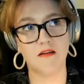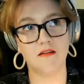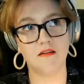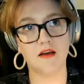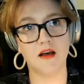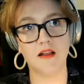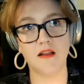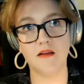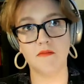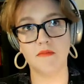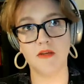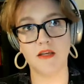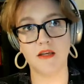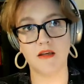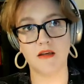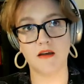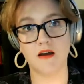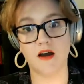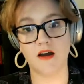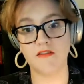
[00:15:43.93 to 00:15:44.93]
telling
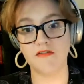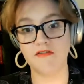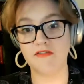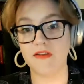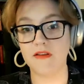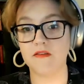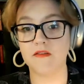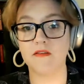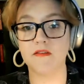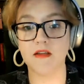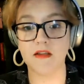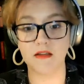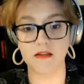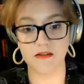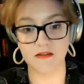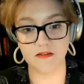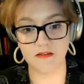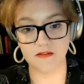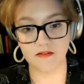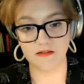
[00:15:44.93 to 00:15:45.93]
me, I feel
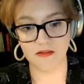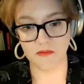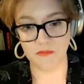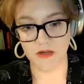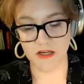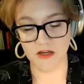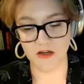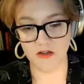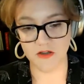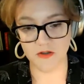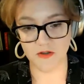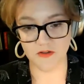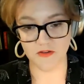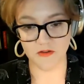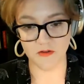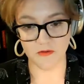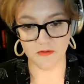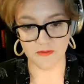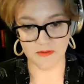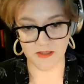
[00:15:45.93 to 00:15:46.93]
stateless, like my country is
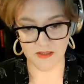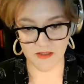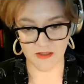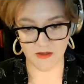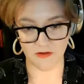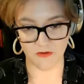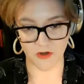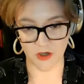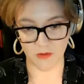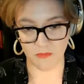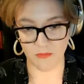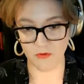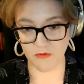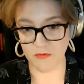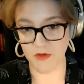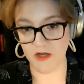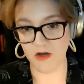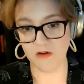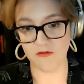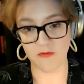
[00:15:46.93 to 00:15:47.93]
completely given up,
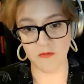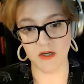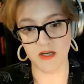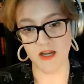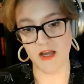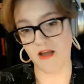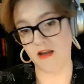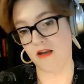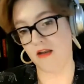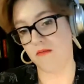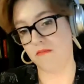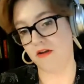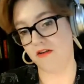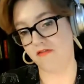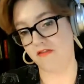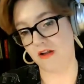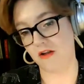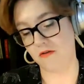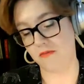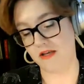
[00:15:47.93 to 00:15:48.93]
both my government and my
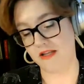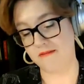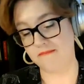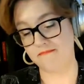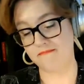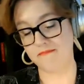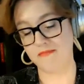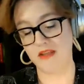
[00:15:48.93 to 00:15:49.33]
fellow men.